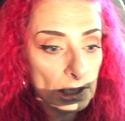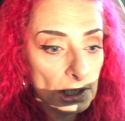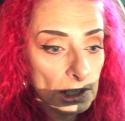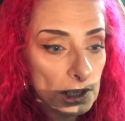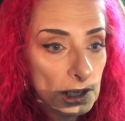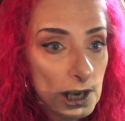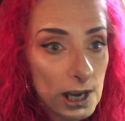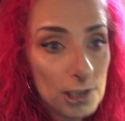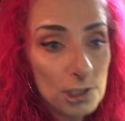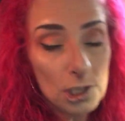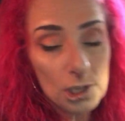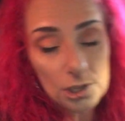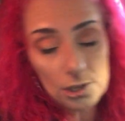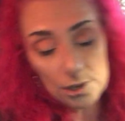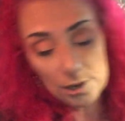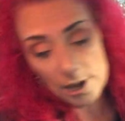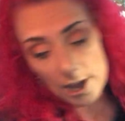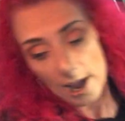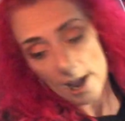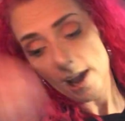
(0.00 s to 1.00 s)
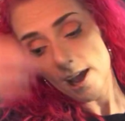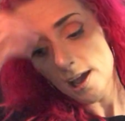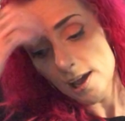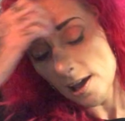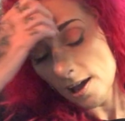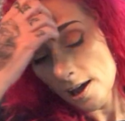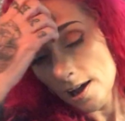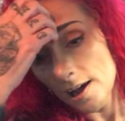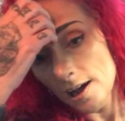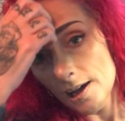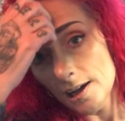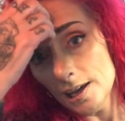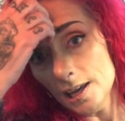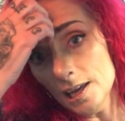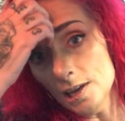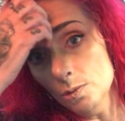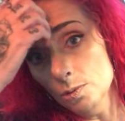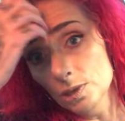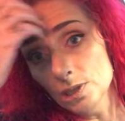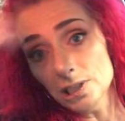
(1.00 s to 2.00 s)
yesterday,
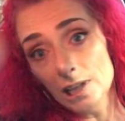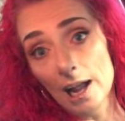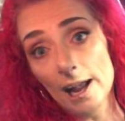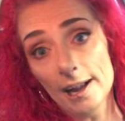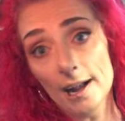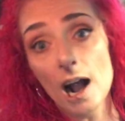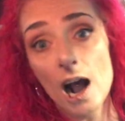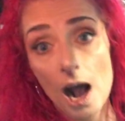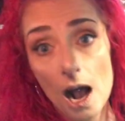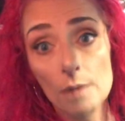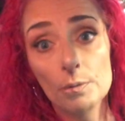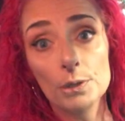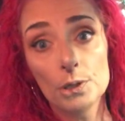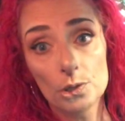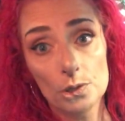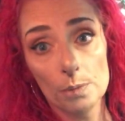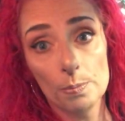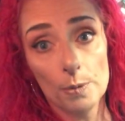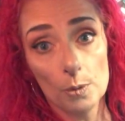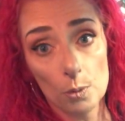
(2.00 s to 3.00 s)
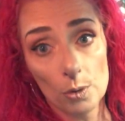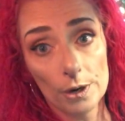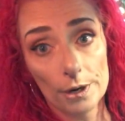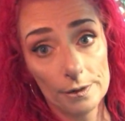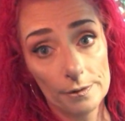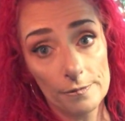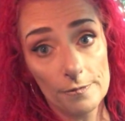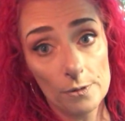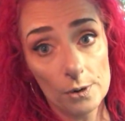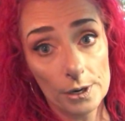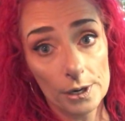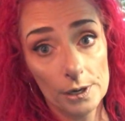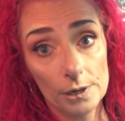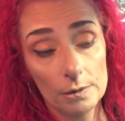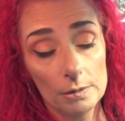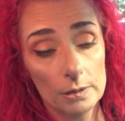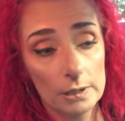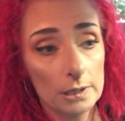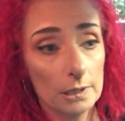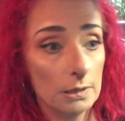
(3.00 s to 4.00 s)
he was like, I was super worried for you.
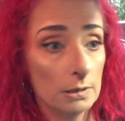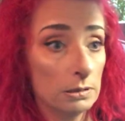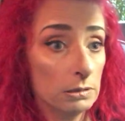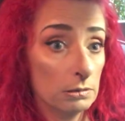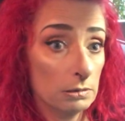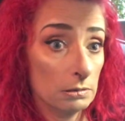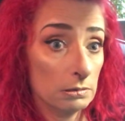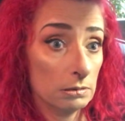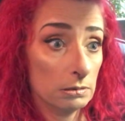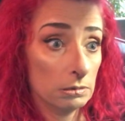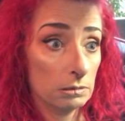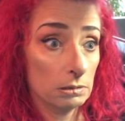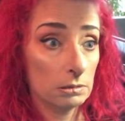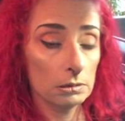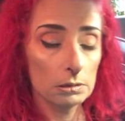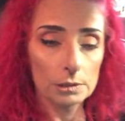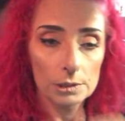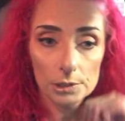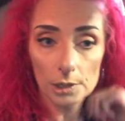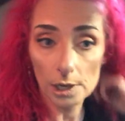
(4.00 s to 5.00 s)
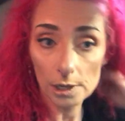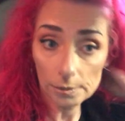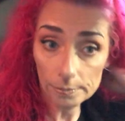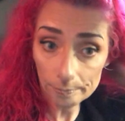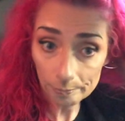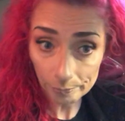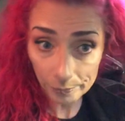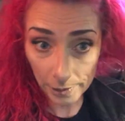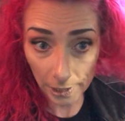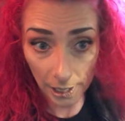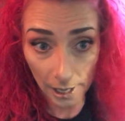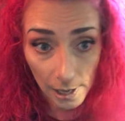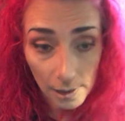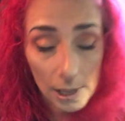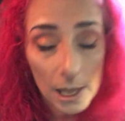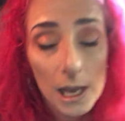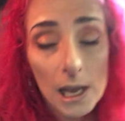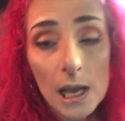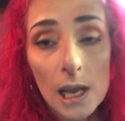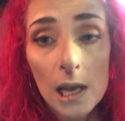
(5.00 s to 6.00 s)
So, yeah.
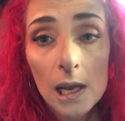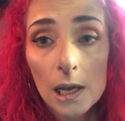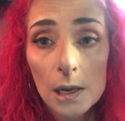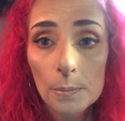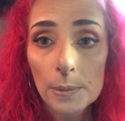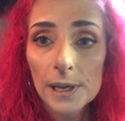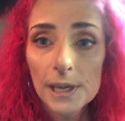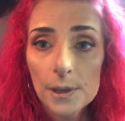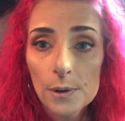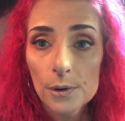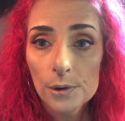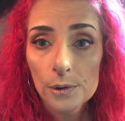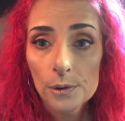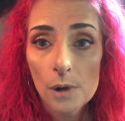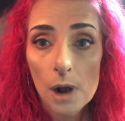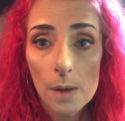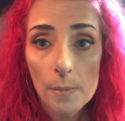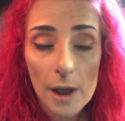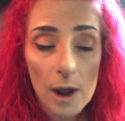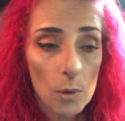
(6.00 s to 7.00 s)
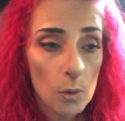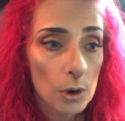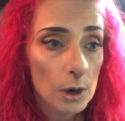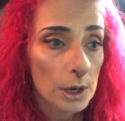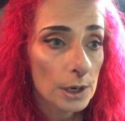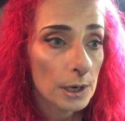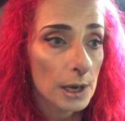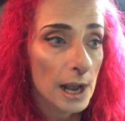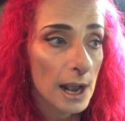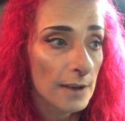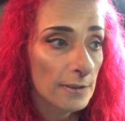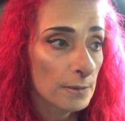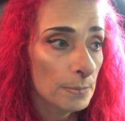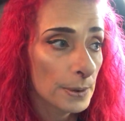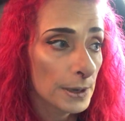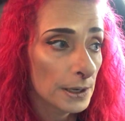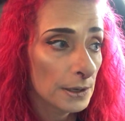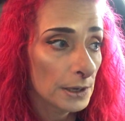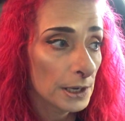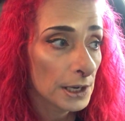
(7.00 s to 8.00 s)
But anywho, I'm at work. Haven't
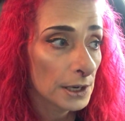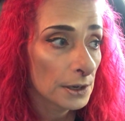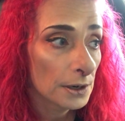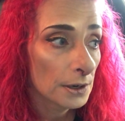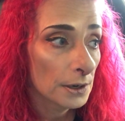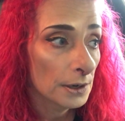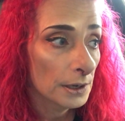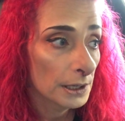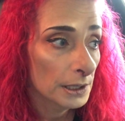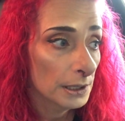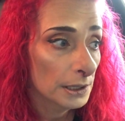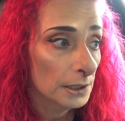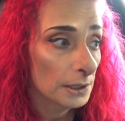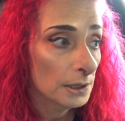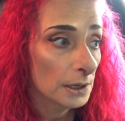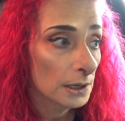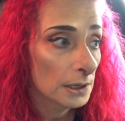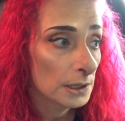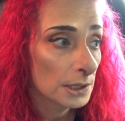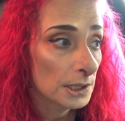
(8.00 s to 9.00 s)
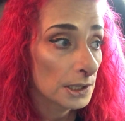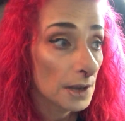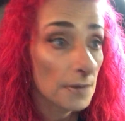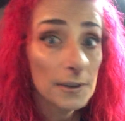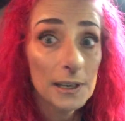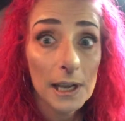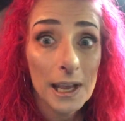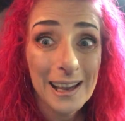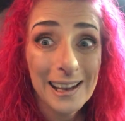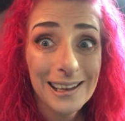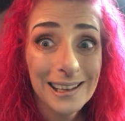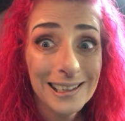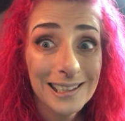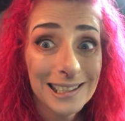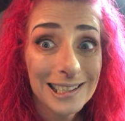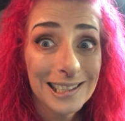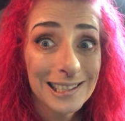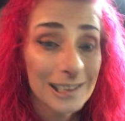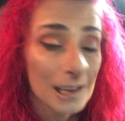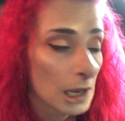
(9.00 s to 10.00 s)
been here in seven
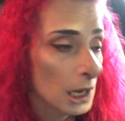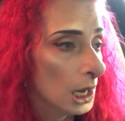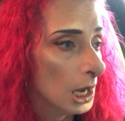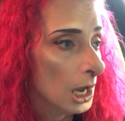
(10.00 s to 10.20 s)
days.